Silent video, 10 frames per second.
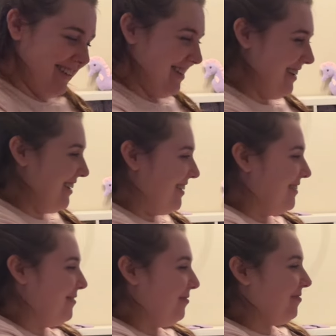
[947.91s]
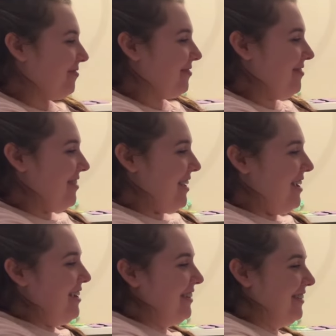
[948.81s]
Soon, Madsy, you can
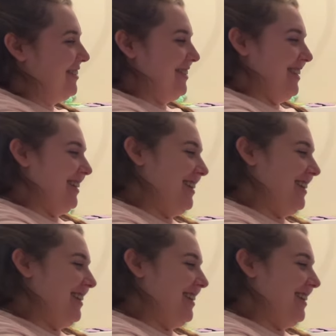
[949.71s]
have proper stuff.